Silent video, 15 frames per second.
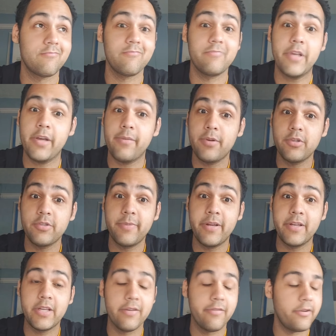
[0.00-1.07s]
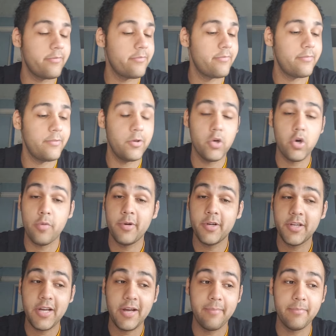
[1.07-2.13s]
Debuts being given: Norman
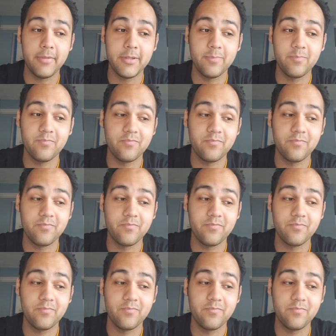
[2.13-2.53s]
Campbell,